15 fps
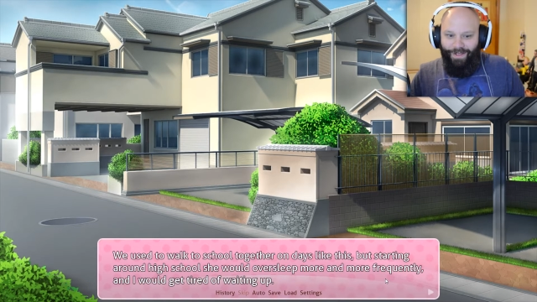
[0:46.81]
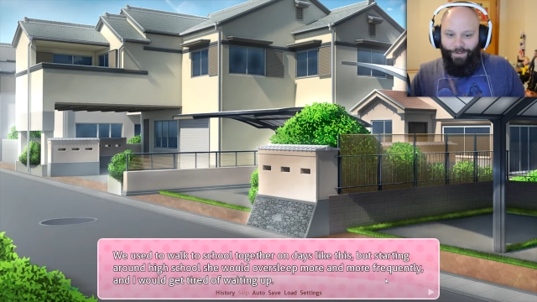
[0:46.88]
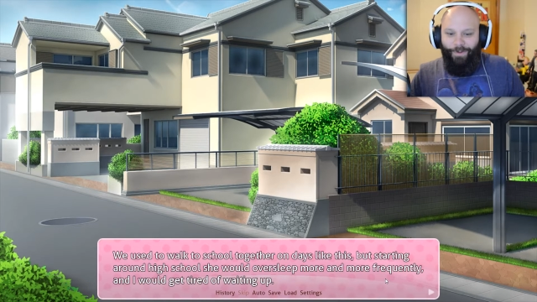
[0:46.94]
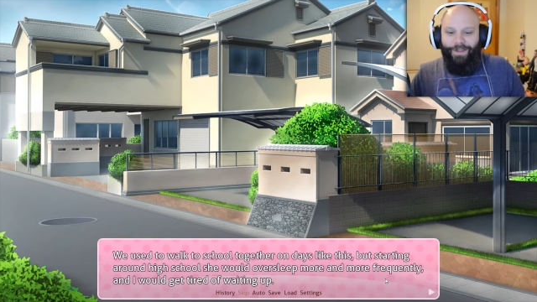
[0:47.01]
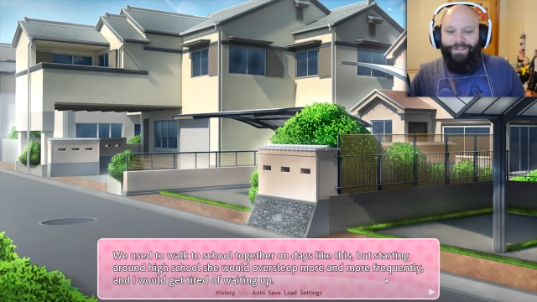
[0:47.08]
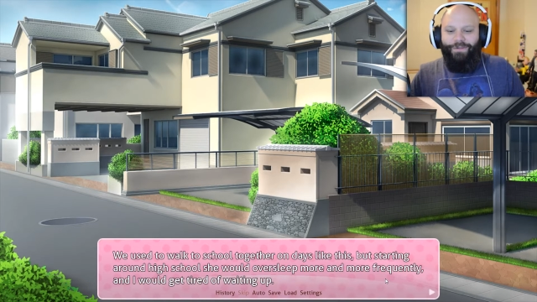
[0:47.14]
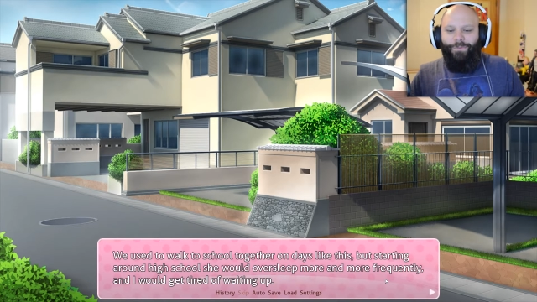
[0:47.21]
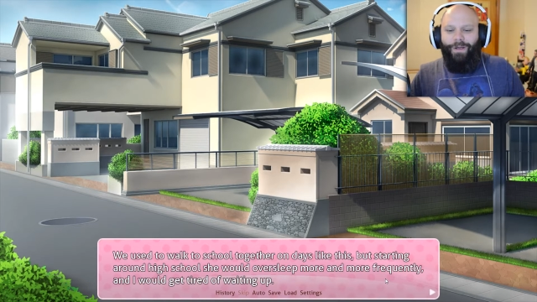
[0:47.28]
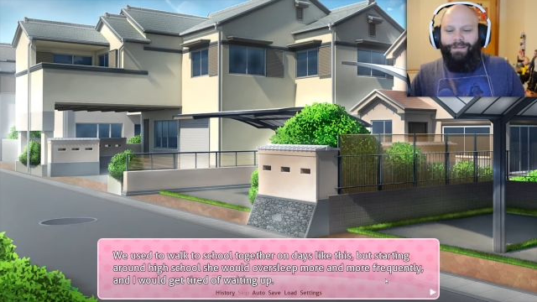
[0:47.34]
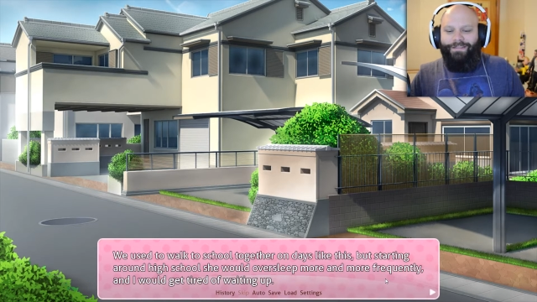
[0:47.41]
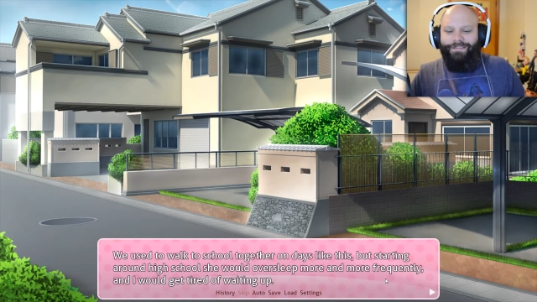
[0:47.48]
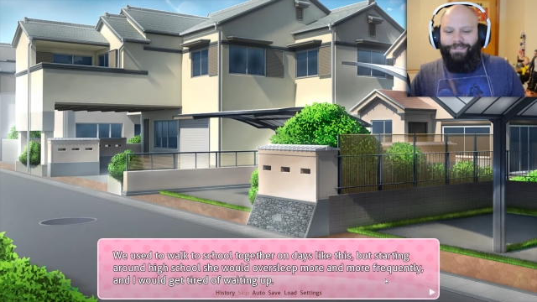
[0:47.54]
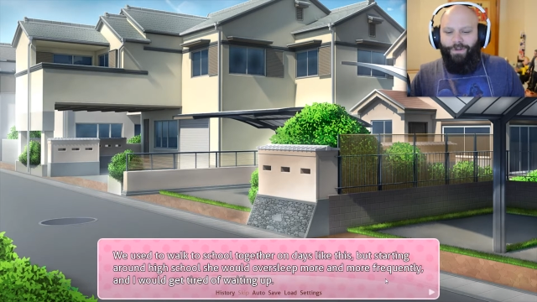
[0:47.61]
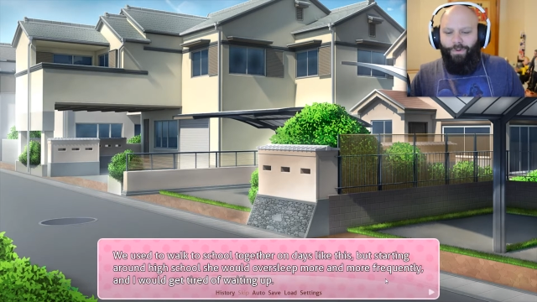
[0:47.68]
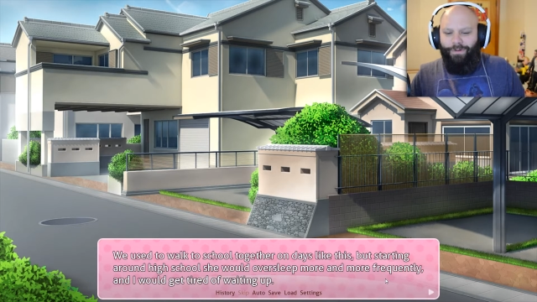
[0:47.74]
We used to walk to
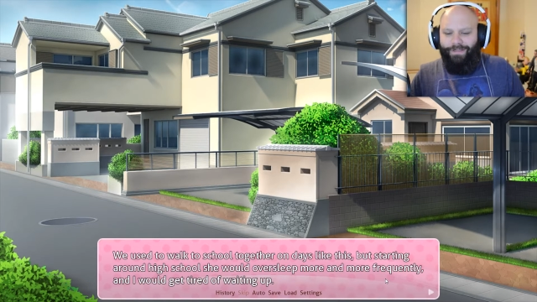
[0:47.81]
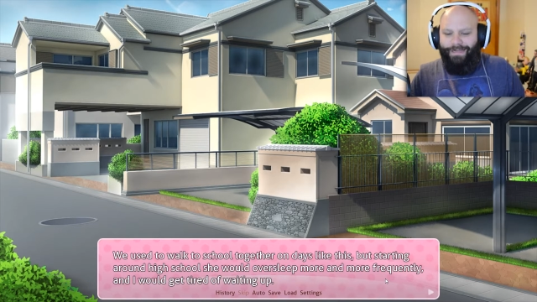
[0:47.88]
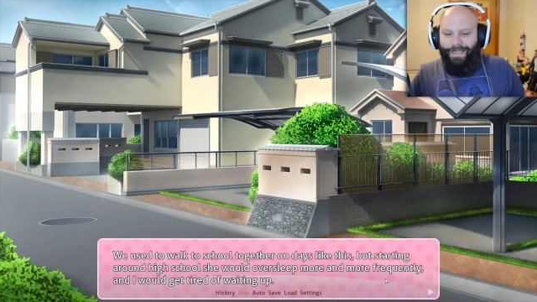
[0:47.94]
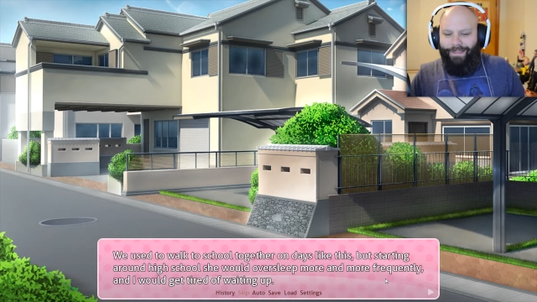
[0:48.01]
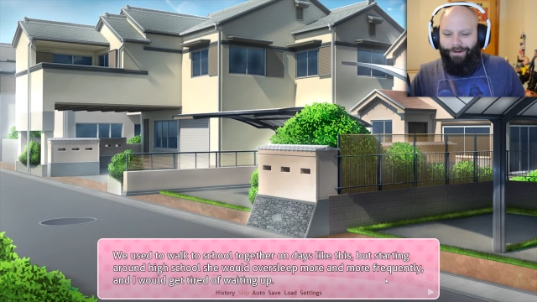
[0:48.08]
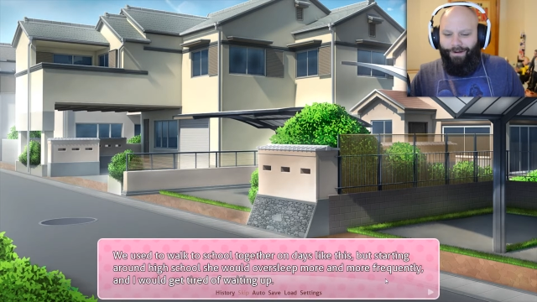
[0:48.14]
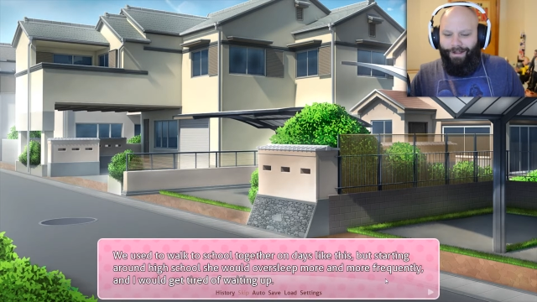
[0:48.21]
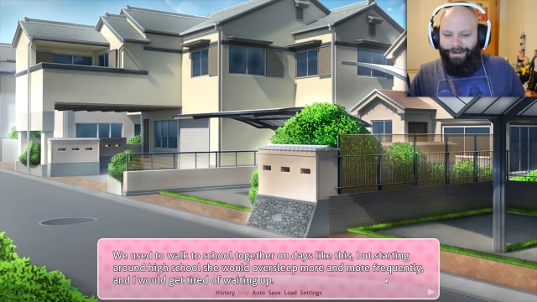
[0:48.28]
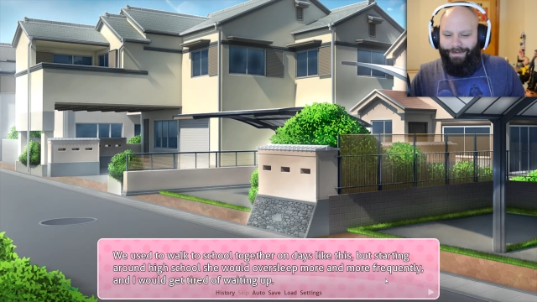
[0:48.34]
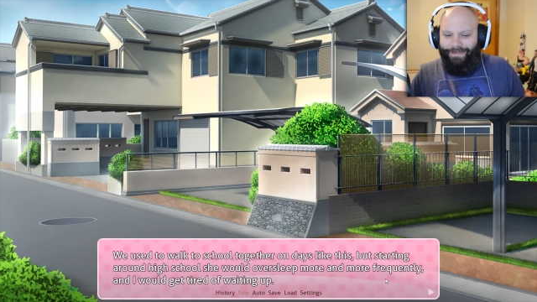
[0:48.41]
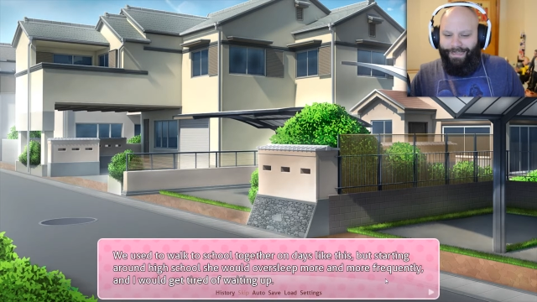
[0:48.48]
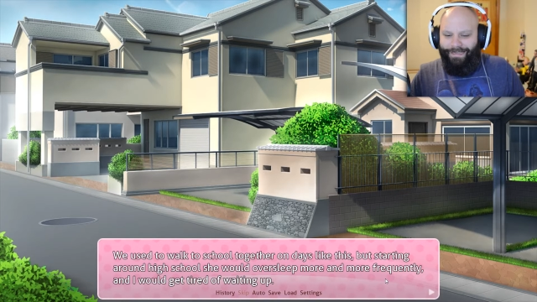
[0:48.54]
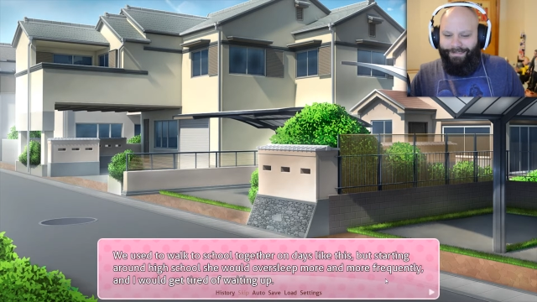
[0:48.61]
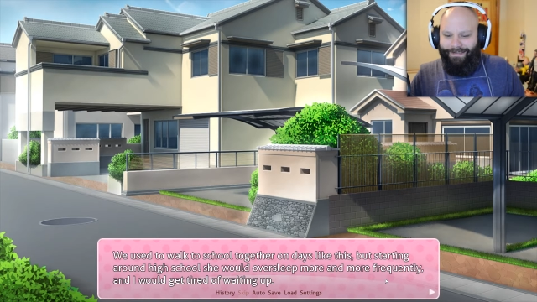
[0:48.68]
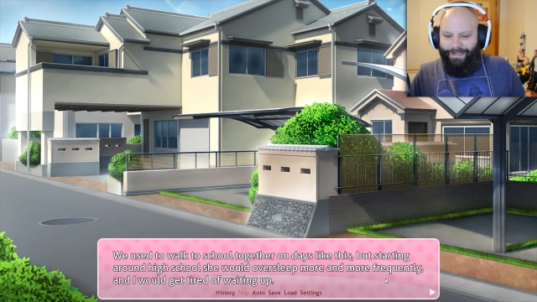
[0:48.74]
school together on
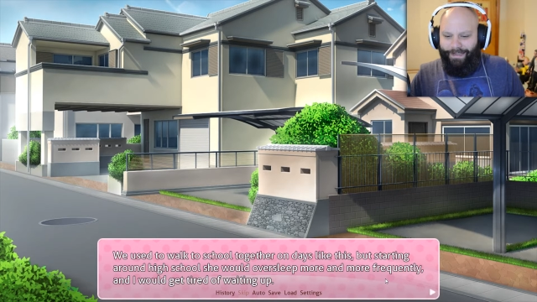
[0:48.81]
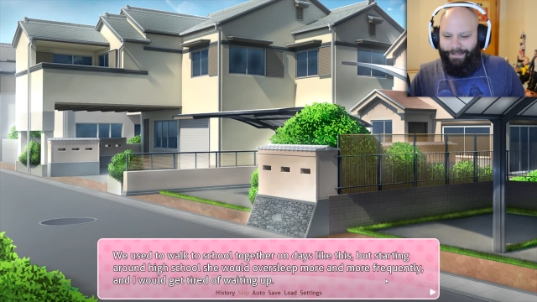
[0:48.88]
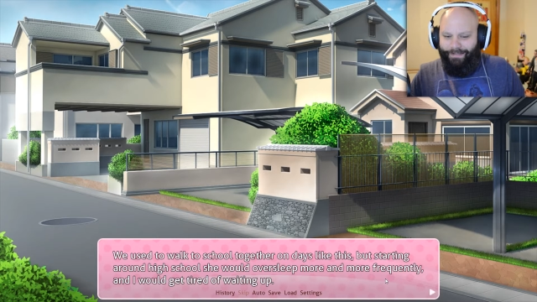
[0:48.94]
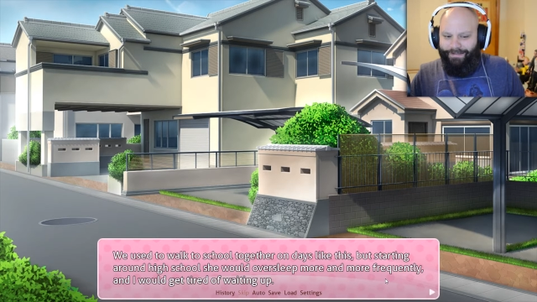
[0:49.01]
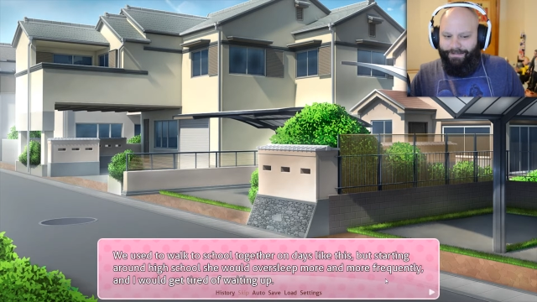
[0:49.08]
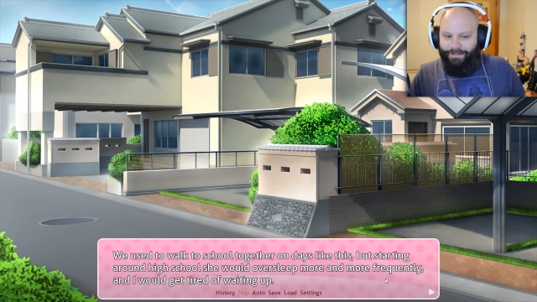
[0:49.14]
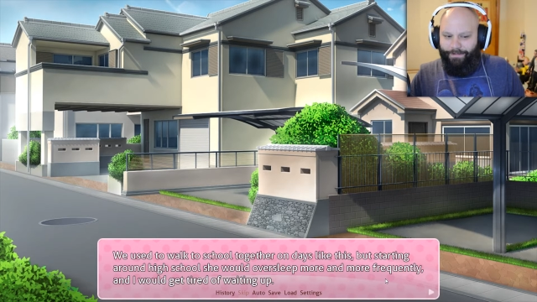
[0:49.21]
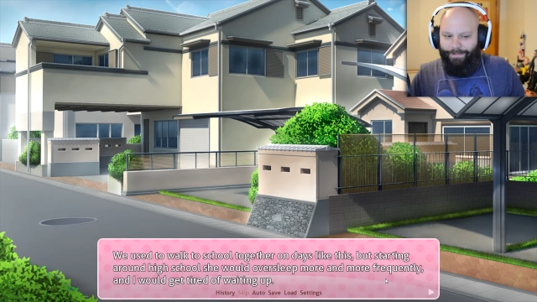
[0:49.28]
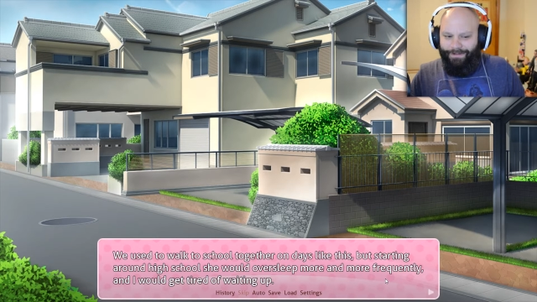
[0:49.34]
days like this,